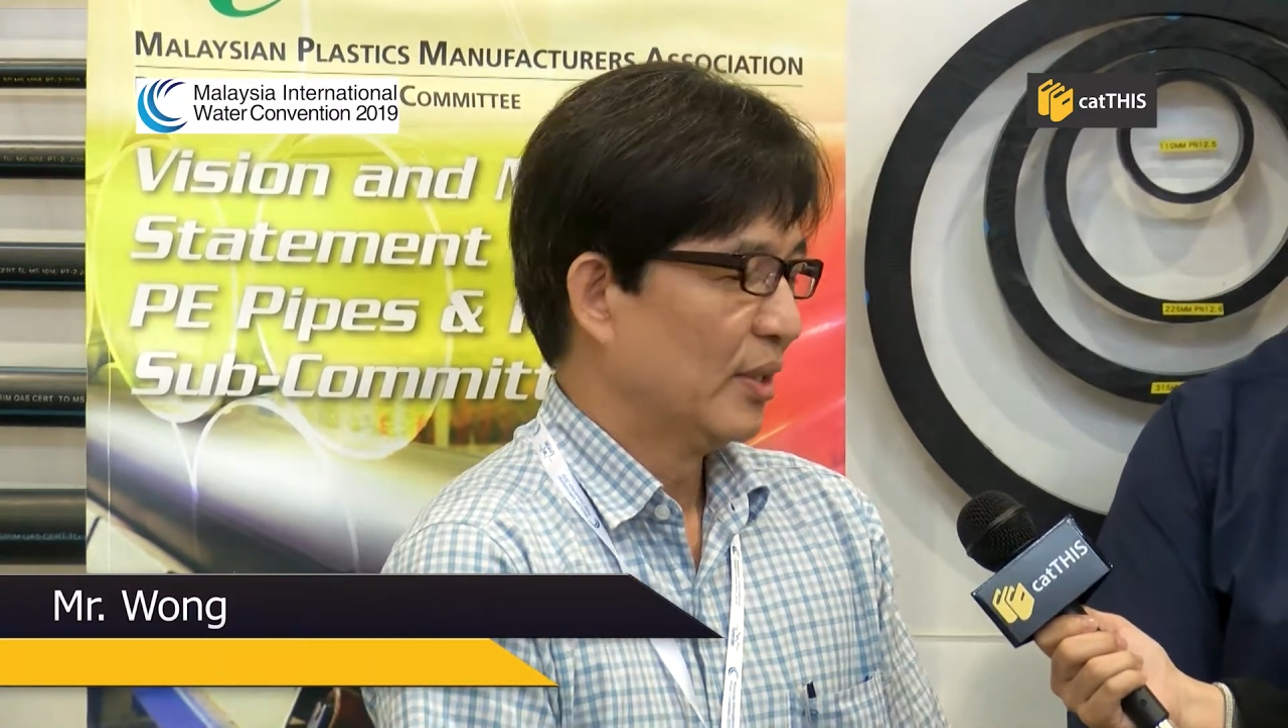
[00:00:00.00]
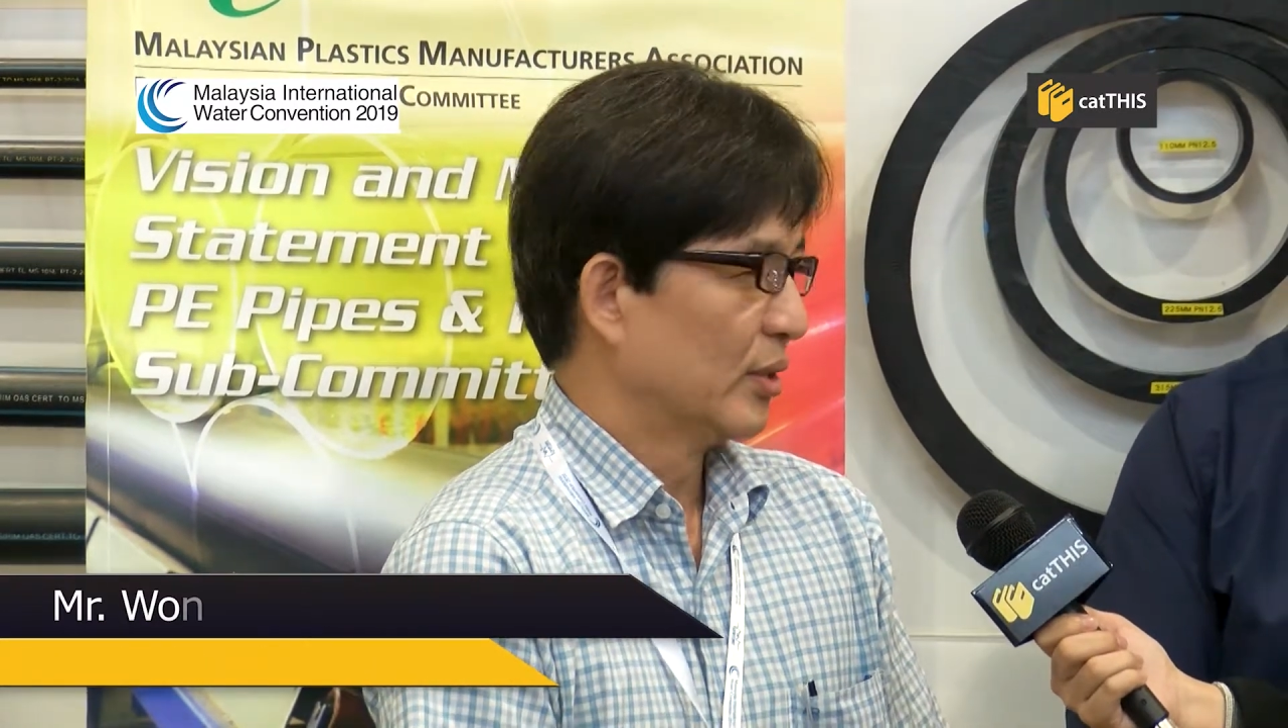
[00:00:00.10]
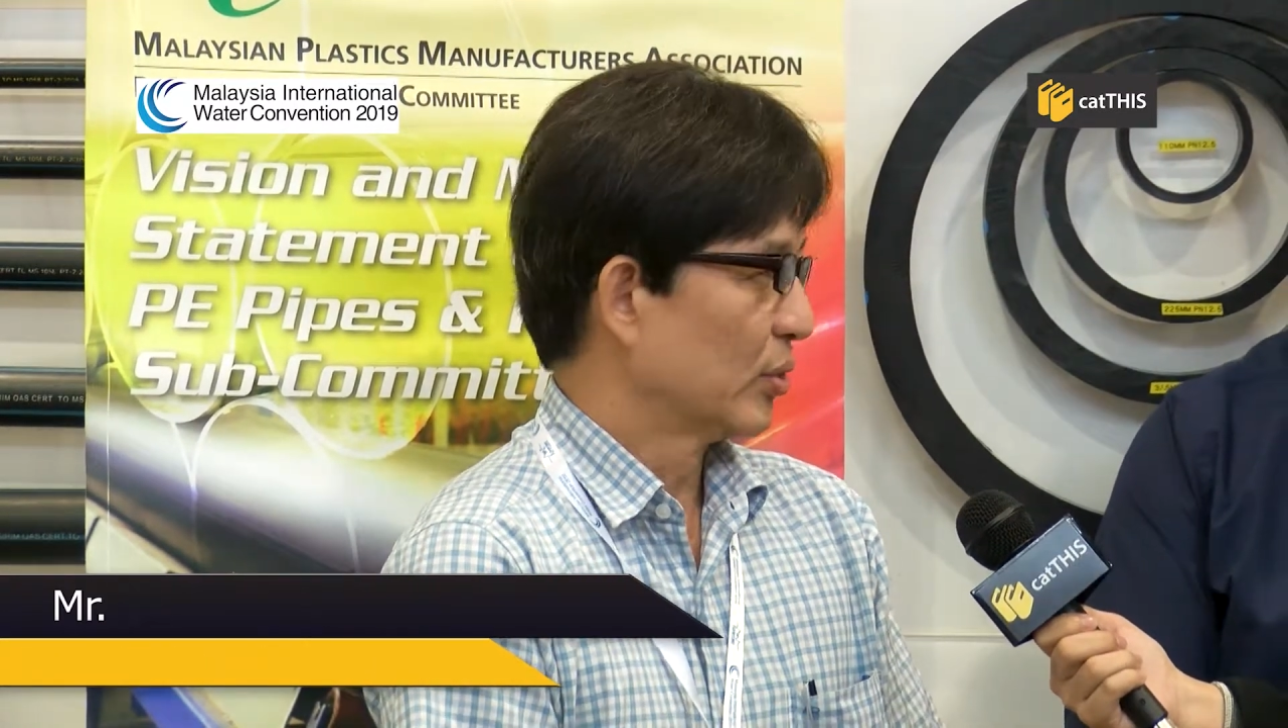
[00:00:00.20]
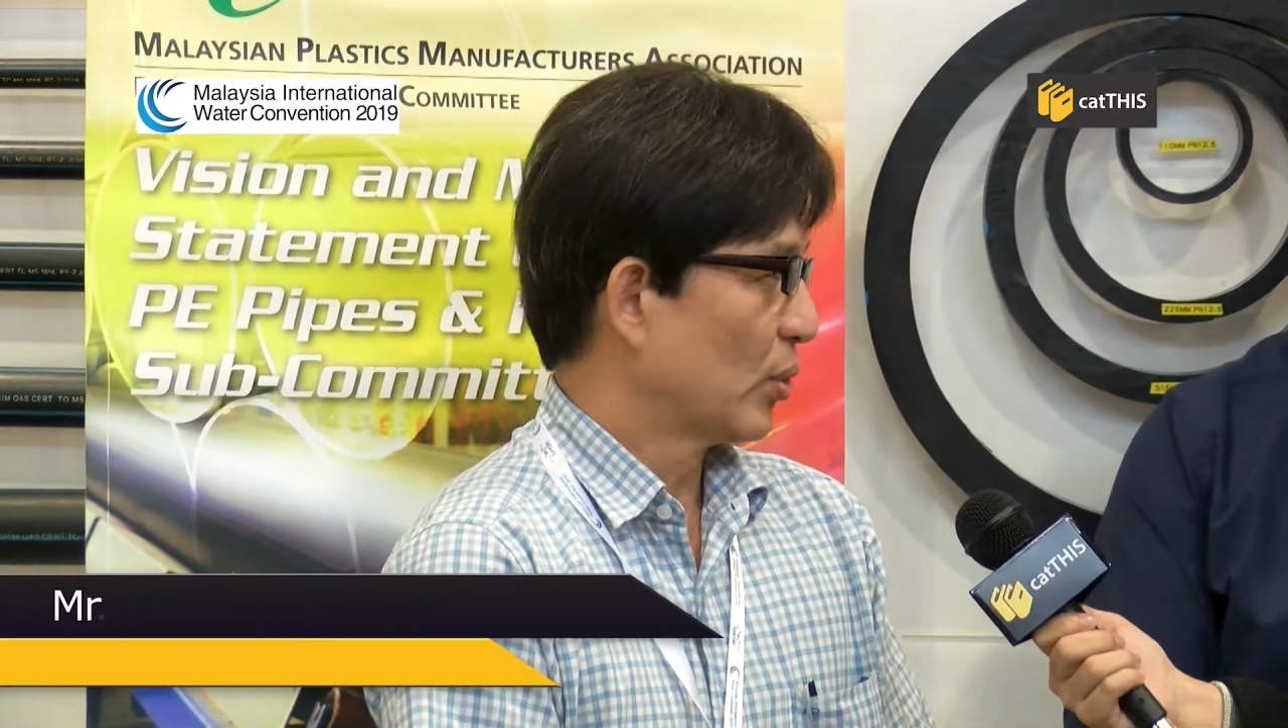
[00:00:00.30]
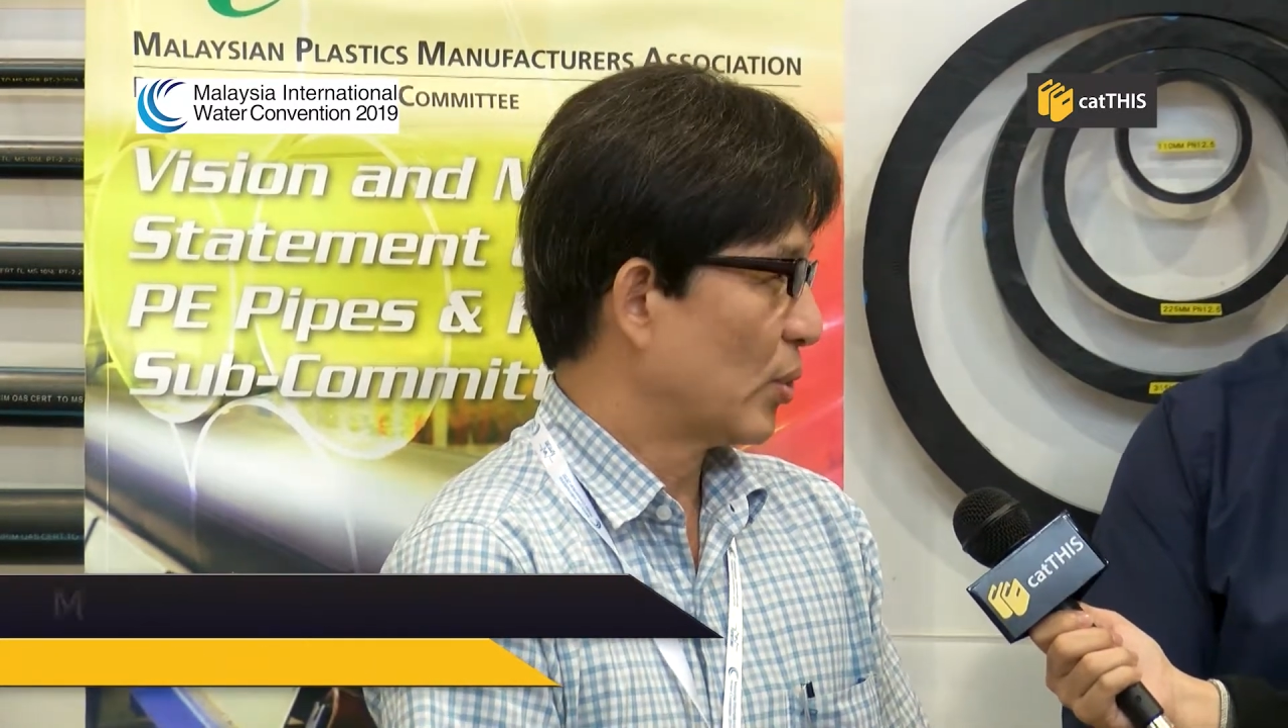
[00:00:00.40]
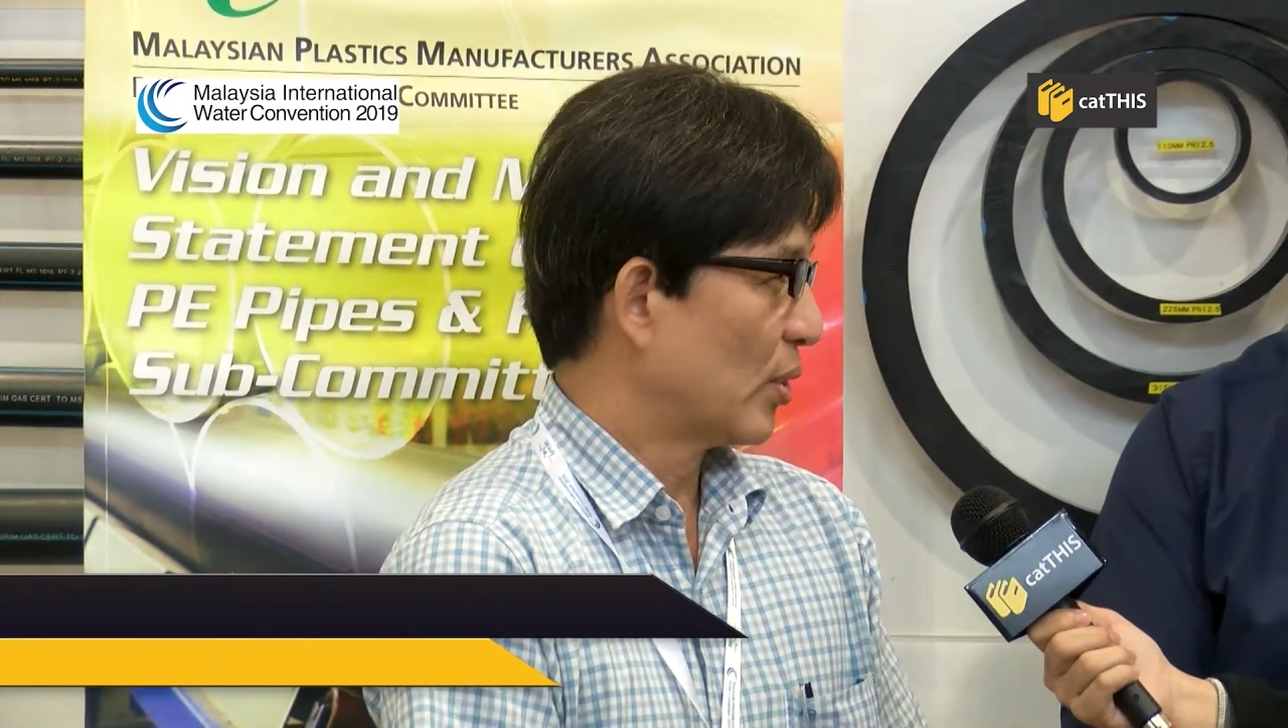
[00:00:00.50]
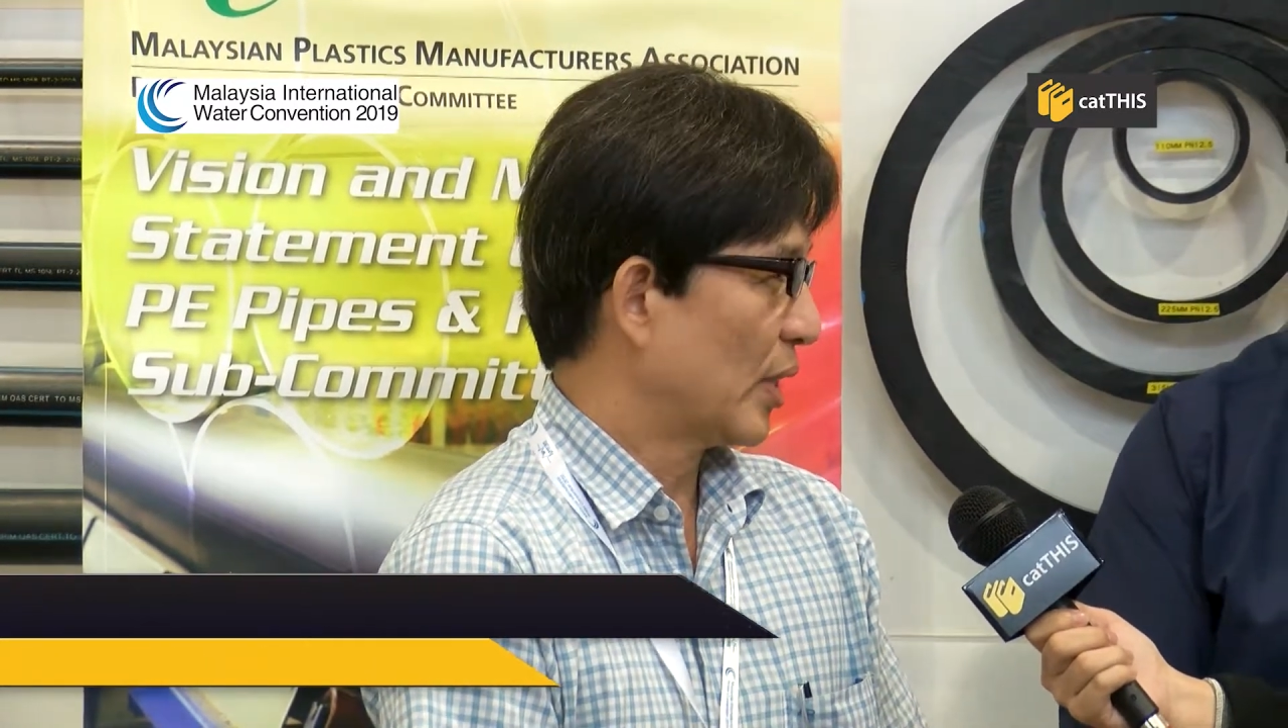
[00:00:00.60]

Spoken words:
So